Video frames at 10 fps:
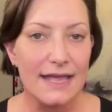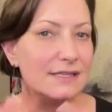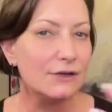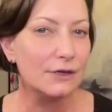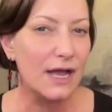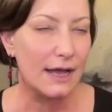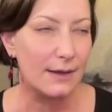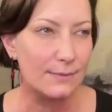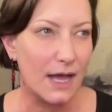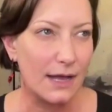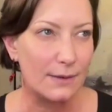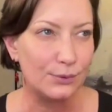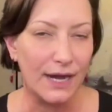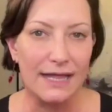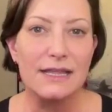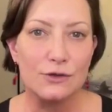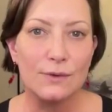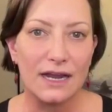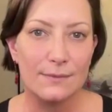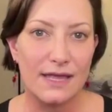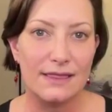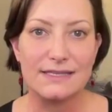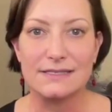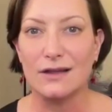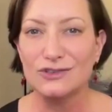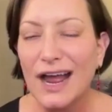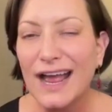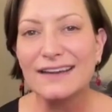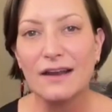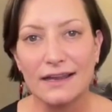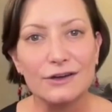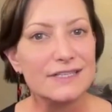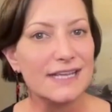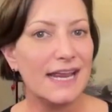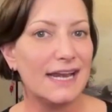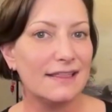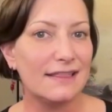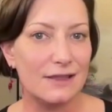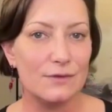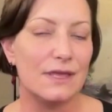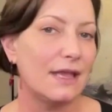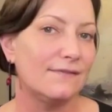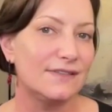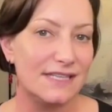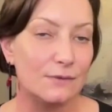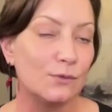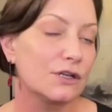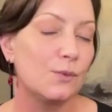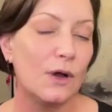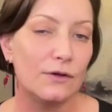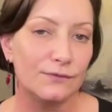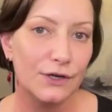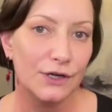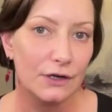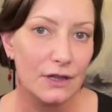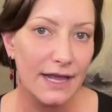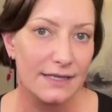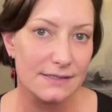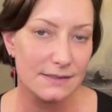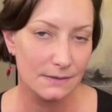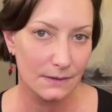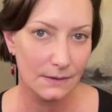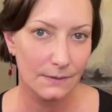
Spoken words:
Is there a brand that you recommend that's not drying, not irritating that you think have seen works well for your clients?